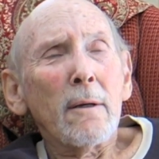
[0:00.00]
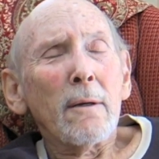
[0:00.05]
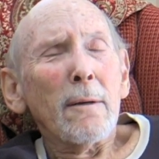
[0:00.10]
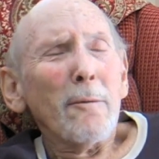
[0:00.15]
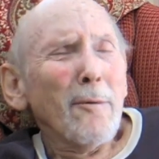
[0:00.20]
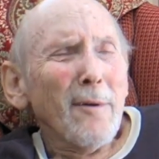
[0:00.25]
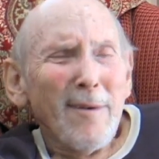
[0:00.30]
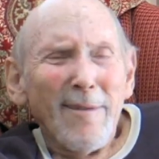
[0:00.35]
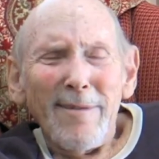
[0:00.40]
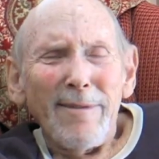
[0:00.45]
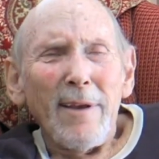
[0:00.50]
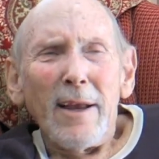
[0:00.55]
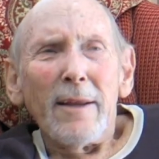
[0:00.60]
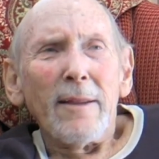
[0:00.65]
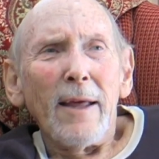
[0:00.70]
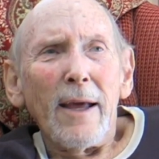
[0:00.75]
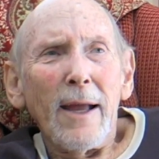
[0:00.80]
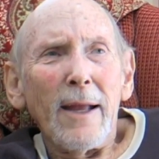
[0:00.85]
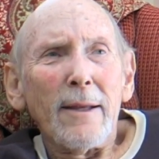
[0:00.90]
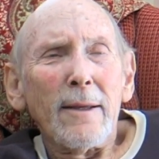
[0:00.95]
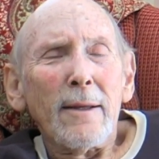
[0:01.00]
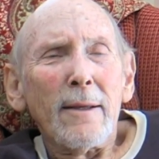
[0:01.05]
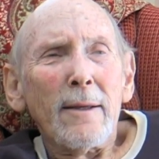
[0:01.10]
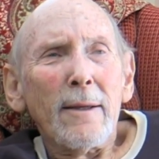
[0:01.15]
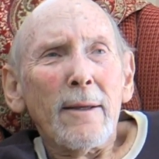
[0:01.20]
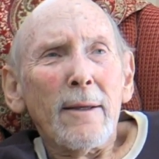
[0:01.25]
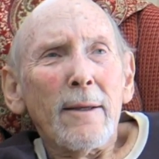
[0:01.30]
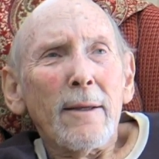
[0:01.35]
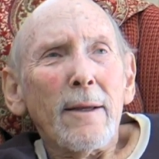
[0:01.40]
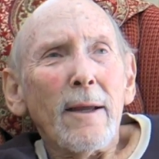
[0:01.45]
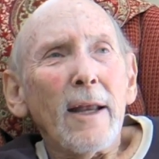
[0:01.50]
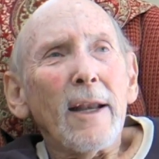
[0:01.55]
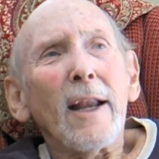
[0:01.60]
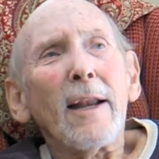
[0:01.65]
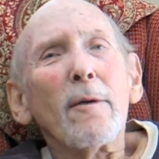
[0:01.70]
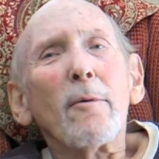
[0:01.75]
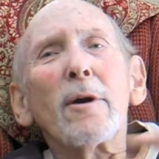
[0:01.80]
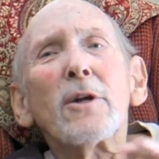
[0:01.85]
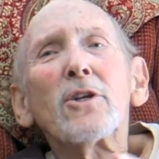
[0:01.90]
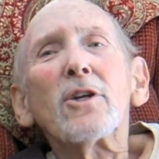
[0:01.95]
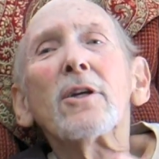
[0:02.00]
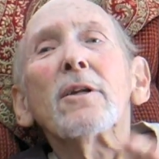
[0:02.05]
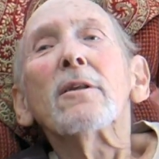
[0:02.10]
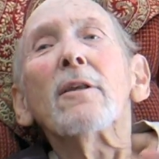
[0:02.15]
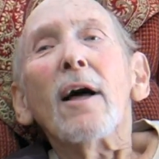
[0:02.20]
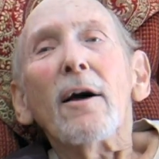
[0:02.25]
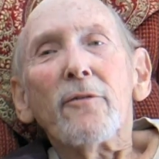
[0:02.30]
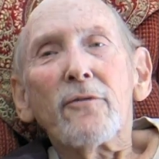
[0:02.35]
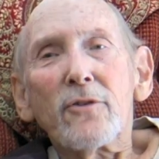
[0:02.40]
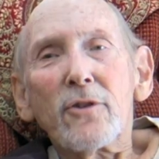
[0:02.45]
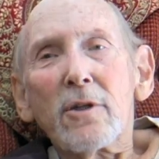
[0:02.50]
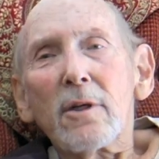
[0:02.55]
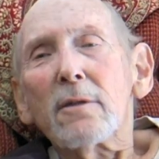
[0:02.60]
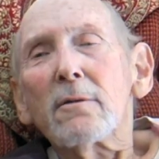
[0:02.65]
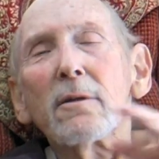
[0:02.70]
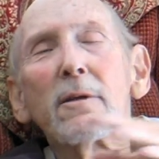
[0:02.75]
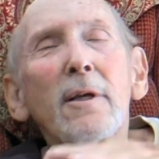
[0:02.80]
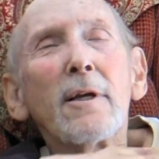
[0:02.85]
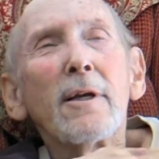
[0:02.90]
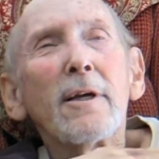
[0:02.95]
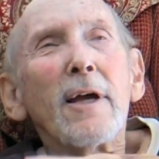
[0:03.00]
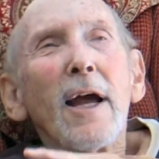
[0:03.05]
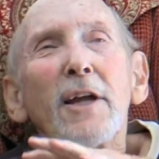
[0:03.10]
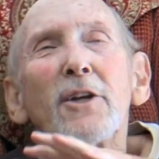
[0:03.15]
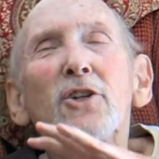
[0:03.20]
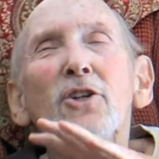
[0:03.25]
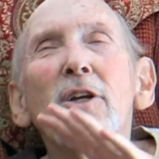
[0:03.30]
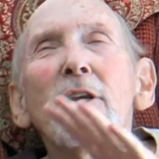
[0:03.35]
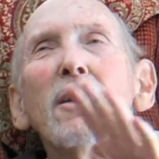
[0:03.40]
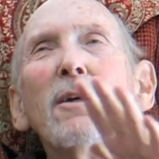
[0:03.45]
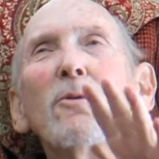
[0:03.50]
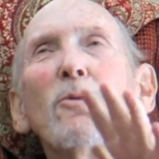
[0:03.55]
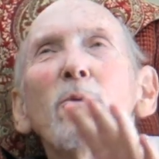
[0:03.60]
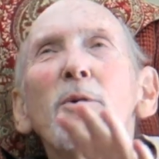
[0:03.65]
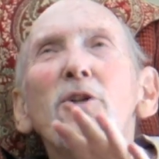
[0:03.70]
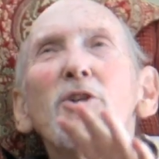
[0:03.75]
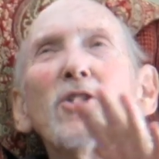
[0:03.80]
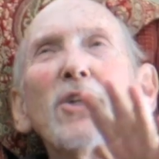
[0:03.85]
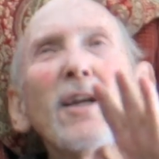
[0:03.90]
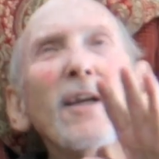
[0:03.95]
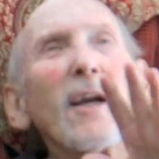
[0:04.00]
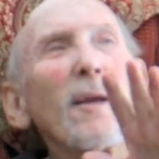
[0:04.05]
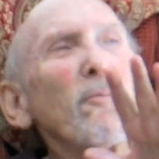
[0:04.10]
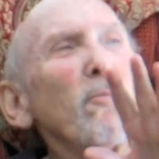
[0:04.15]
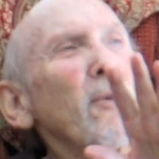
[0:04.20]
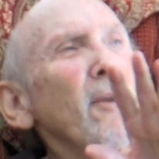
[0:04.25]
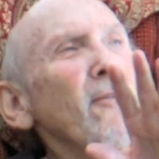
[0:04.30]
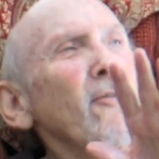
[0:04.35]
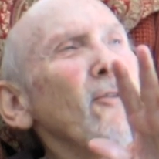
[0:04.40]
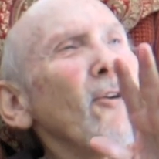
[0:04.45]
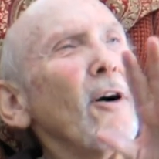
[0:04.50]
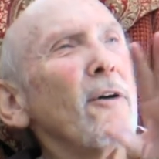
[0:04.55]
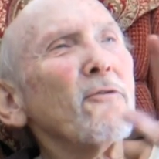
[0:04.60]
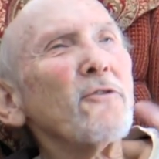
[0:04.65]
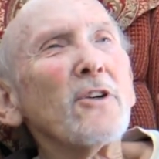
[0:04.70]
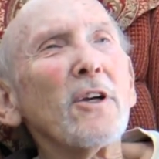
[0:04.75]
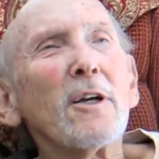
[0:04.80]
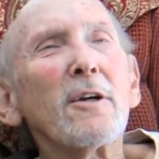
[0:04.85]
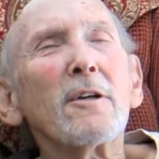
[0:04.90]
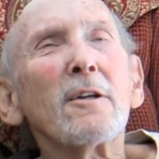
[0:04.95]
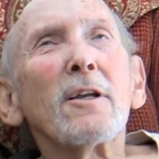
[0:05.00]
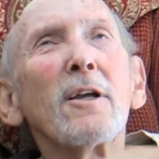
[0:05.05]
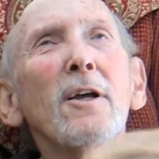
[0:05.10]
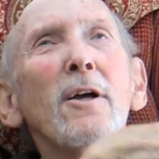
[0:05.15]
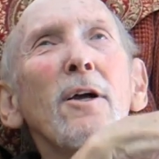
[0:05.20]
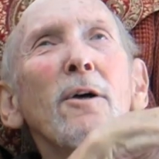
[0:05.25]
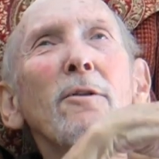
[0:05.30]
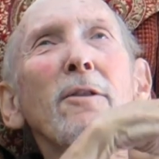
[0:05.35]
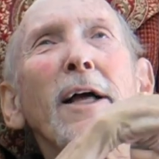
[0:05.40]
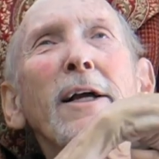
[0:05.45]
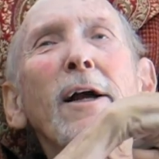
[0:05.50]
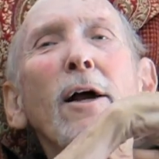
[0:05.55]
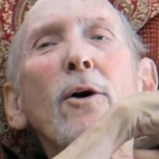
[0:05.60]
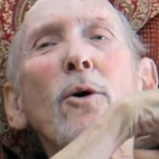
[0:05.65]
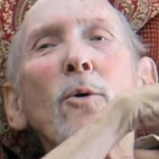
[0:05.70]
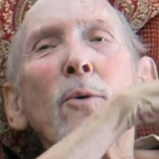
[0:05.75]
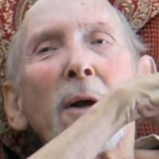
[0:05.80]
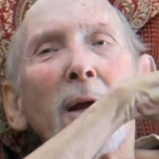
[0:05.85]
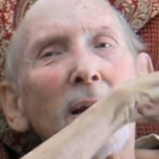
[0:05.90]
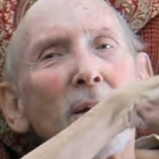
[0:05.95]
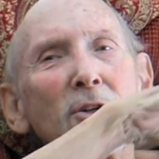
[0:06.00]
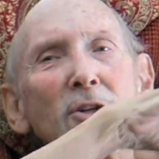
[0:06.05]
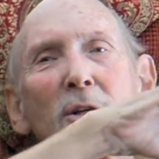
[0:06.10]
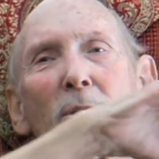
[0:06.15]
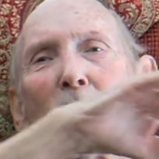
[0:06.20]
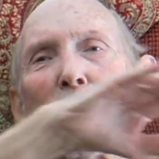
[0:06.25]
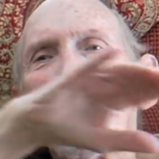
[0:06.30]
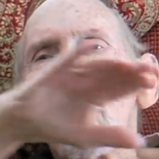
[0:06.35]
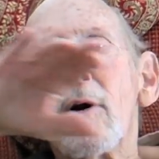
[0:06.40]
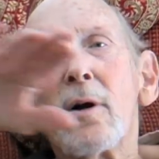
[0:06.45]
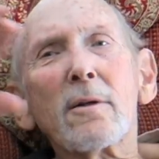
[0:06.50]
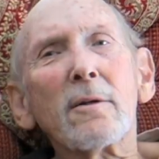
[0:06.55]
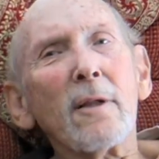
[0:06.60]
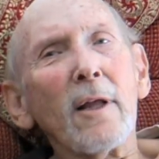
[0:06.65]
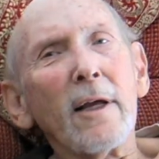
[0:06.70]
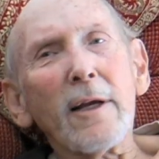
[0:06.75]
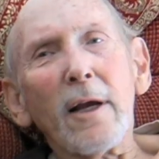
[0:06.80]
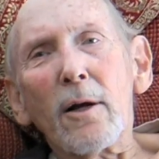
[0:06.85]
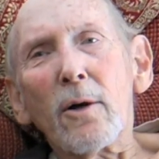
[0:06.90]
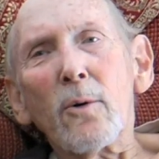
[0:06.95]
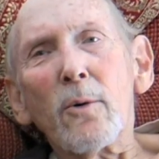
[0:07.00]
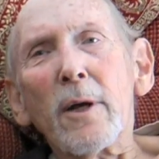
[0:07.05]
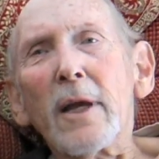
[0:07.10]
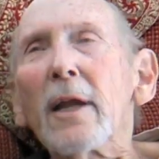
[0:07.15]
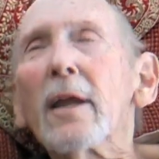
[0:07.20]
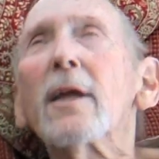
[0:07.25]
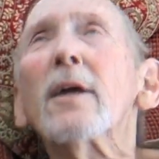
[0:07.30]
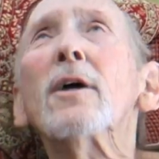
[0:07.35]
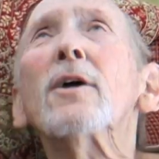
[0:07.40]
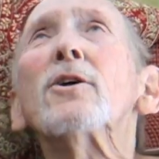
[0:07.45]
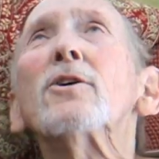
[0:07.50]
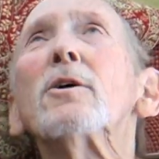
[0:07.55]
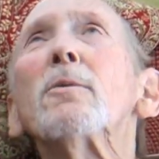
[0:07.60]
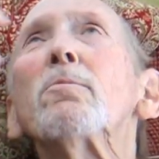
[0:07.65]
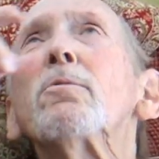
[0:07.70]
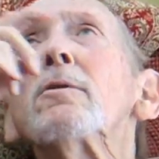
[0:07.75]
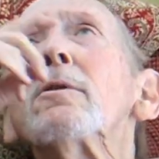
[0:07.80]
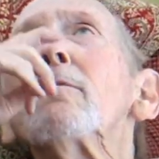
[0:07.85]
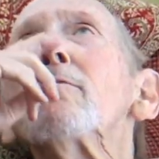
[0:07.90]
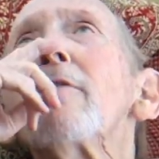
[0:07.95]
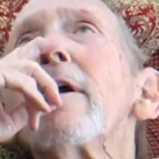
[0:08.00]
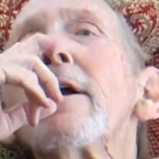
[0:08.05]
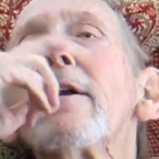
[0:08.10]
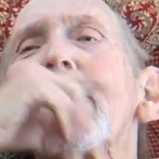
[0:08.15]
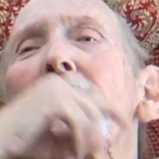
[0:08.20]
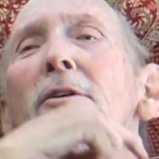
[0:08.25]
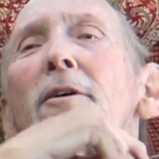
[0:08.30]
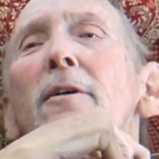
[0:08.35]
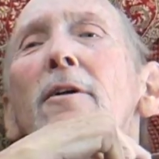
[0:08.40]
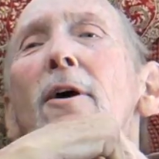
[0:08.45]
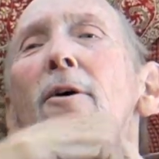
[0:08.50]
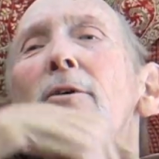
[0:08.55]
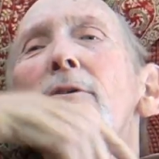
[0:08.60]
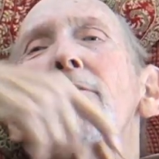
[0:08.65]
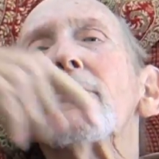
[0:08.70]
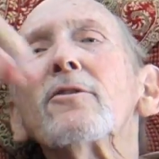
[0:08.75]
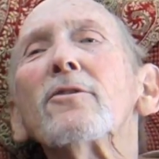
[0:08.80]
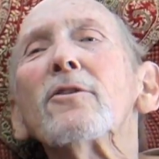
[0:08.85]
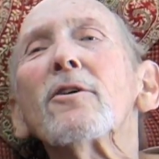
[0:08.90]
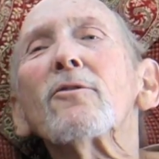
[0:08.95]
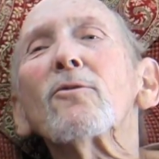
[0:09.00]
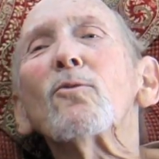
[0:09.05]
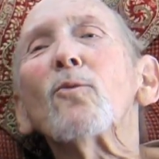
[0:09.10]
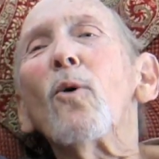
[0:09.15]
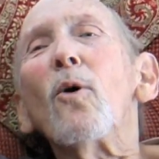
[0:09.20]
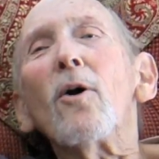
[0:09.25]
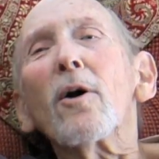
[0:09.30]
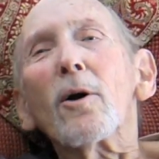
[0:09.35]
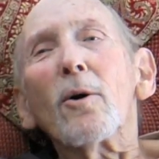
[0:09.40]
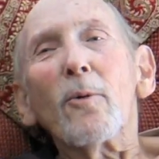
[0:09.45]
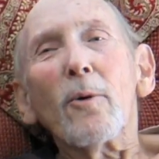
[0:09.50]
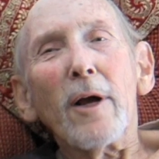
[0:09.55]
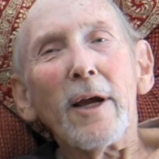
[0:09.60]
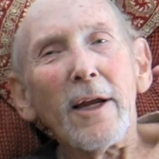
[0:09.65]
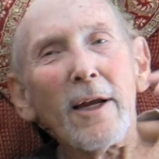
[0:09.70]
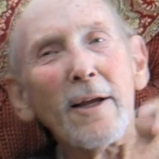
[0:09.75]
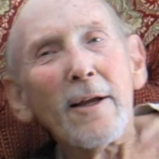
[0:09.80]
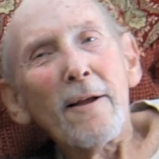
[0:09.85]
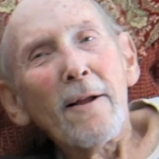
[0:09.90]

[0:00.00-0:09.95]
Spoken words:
Wouldn't say that. And anyway, she left. When she got pissed off, she could, like a queen. She walked like a queen. She'd raise her nose and just walk away.